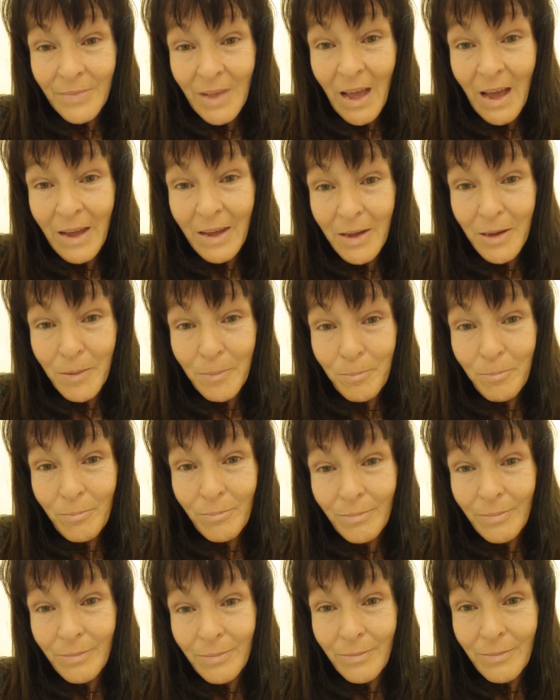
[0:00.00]
a.m.
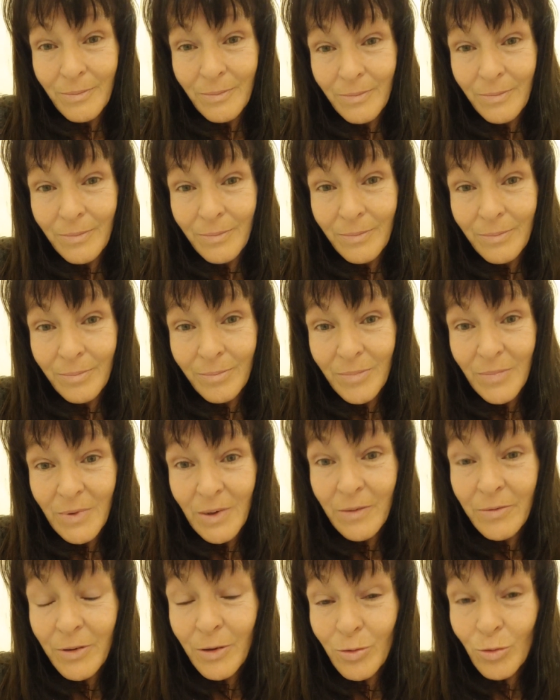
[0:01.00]

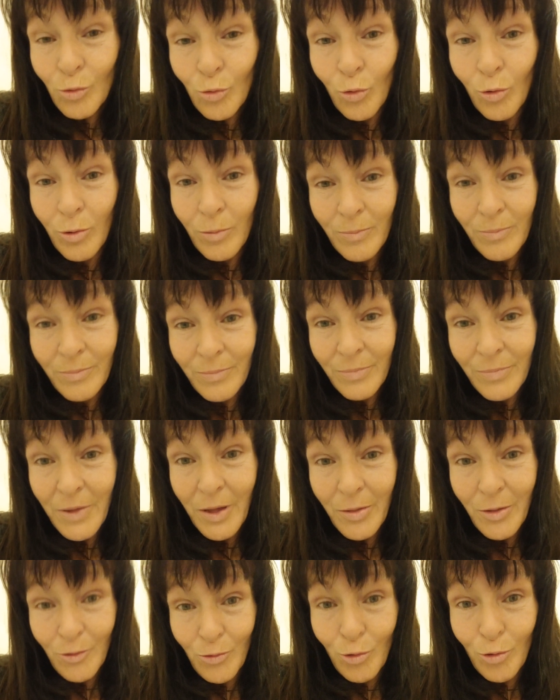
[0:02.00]
If you thought
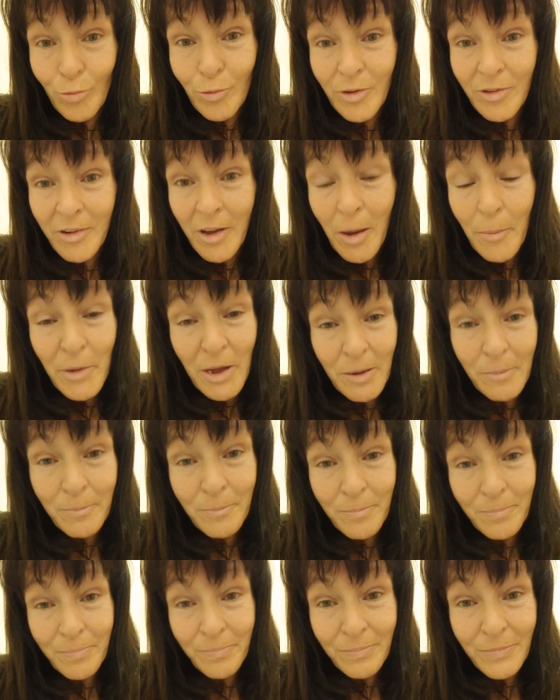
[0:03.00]
that the Lord was coming
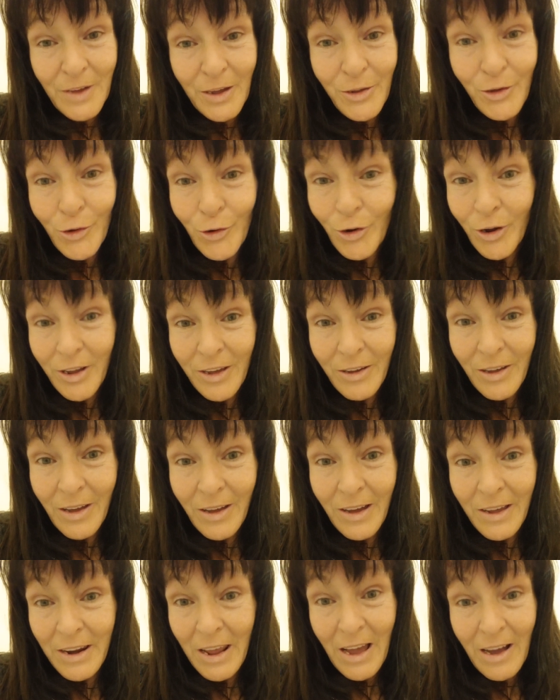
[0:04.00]
and you got
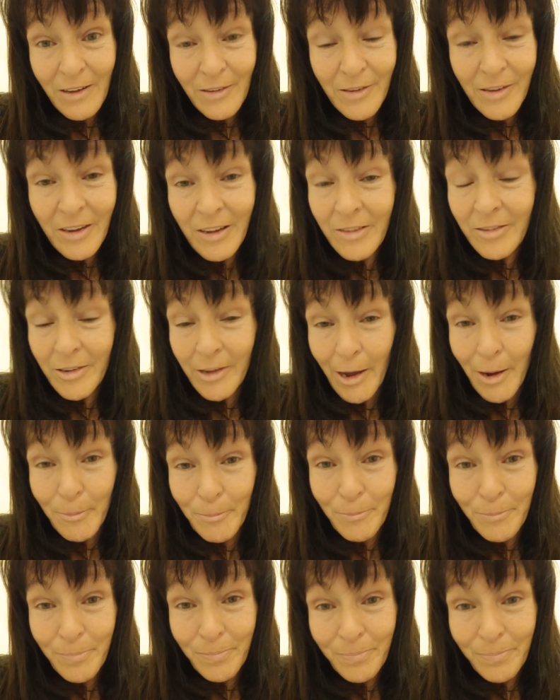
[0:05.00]
an hour's heads up,